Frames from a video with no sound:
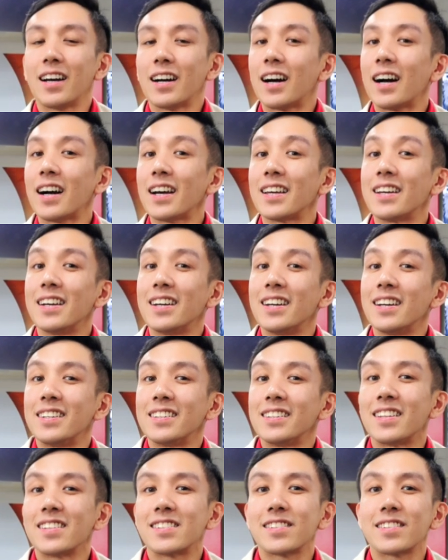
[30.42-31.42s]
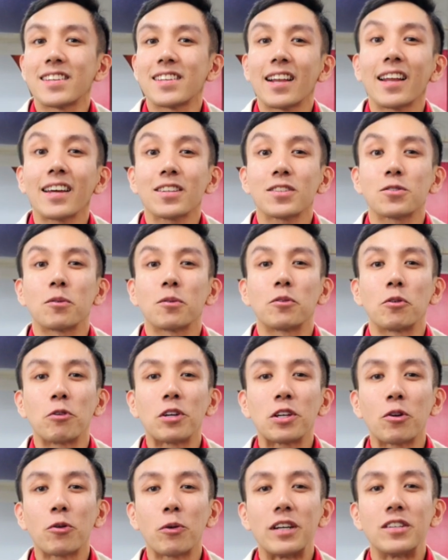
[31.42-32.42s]
Hi, this is Alex from the
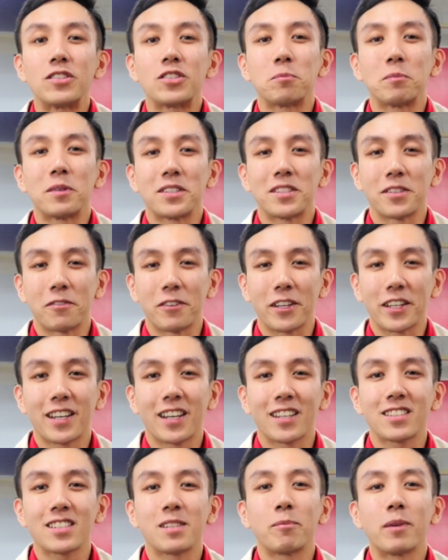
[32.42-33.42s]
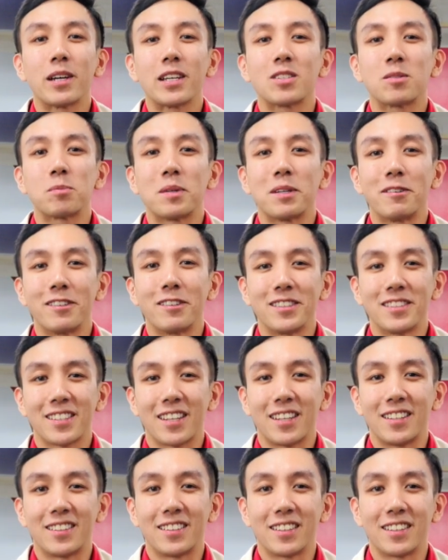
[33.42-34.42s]
Ricoh Asia Pacific Customer Experience
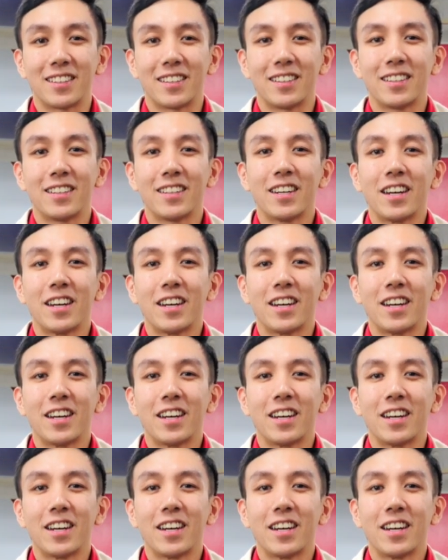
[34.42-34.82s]
Center.